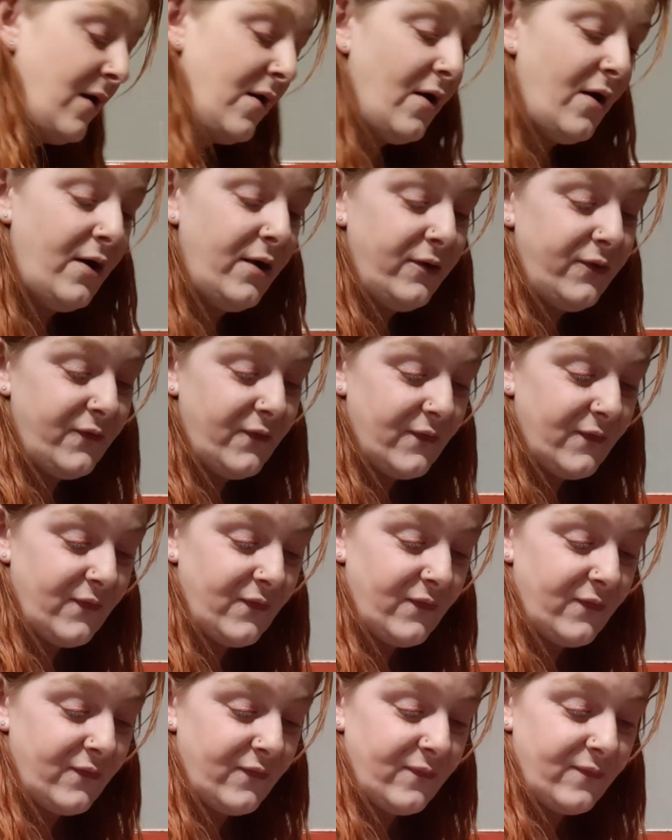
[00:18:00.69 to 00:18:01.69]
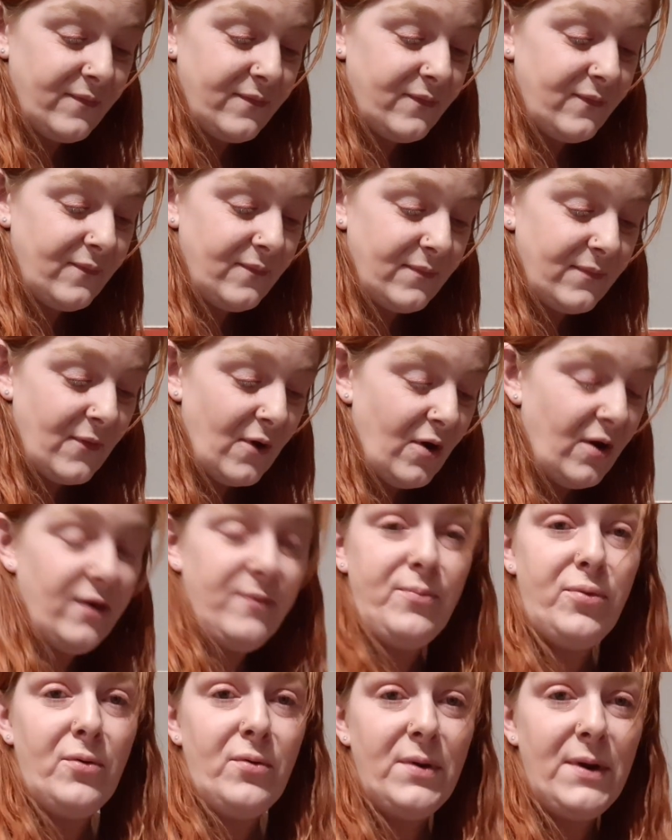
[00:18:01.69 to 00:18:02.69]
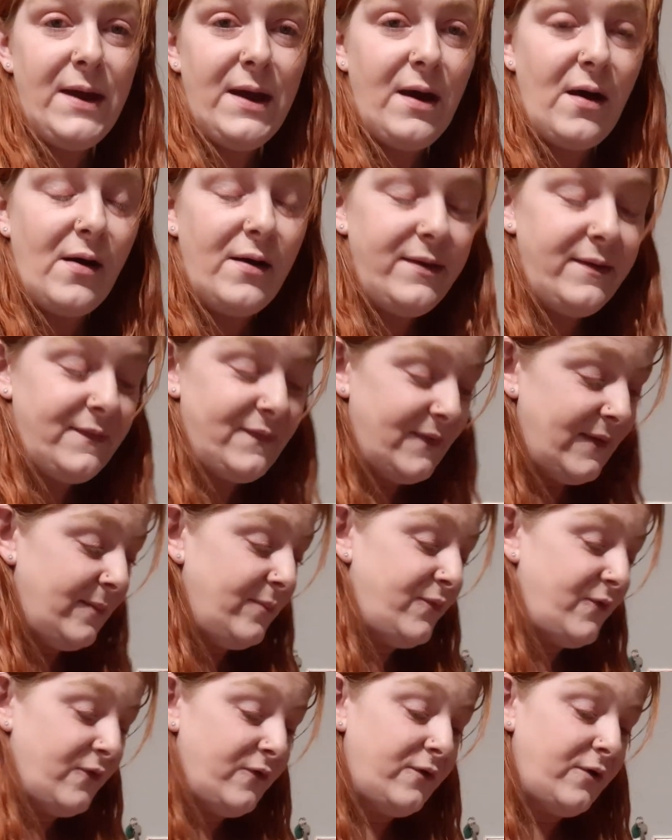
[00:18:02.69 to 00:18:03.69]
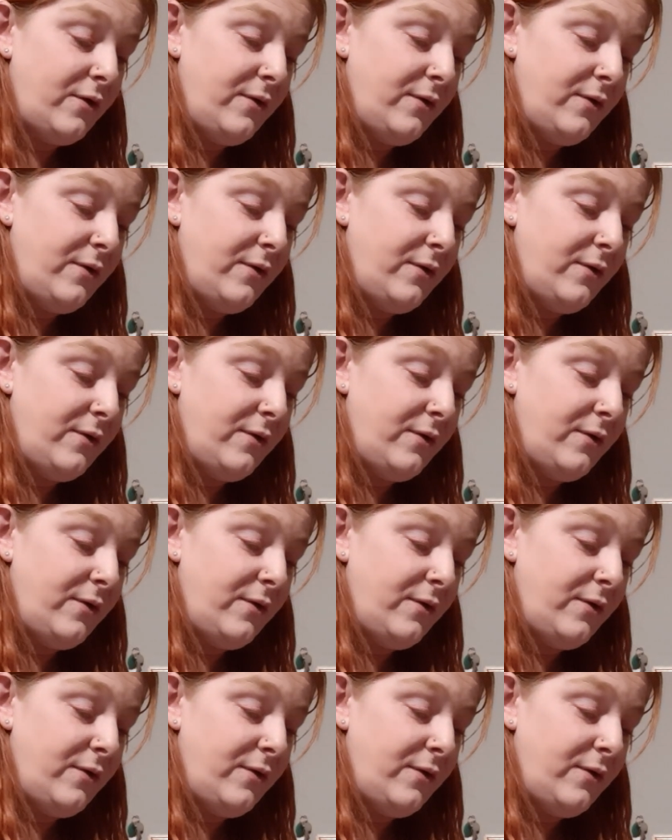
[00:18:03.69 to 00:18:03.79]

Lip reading: I just eyeball it. I seem to know